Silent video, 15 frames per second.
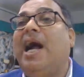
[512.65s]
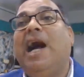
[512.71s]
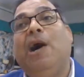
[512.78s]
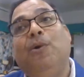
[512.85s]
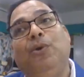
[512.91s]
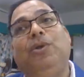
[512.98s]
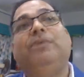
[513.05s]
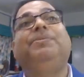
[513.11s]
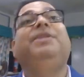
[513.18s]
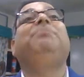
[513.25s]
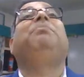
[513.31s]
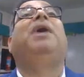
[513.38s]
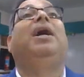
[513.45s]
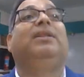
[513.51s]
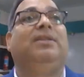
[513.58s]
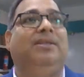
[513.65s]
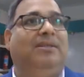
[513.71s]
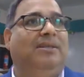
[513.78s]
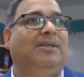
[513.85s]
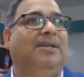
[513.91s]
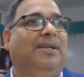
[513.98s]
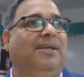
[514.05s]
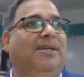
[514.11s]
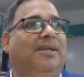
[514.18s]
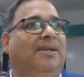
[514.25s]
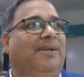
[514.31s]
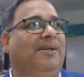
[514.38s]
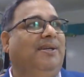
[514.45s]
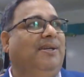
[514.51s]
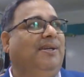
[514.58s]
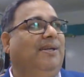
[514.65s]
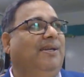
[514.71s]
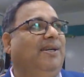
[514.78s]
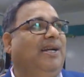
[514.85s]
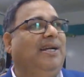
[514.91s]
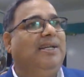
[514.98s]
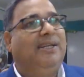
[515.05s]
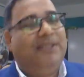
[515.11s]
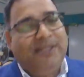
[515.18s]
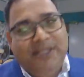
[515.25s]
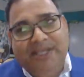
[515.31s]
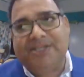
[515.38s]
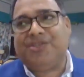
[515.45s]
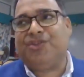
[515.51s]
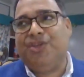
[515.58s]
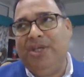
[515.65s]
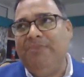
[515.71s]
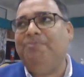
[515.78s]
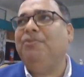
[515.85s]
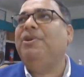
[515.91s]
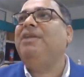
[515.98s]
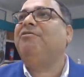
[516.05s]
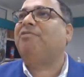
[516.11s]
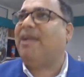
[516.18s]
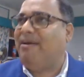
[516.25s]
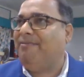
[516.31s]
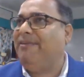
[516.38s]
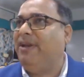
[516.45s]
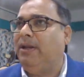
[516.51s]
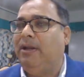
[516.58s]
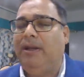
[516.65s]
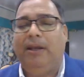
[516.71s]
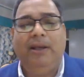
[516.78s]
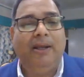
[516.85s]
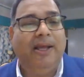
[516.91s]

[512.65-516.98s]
out of the path. The ship will travel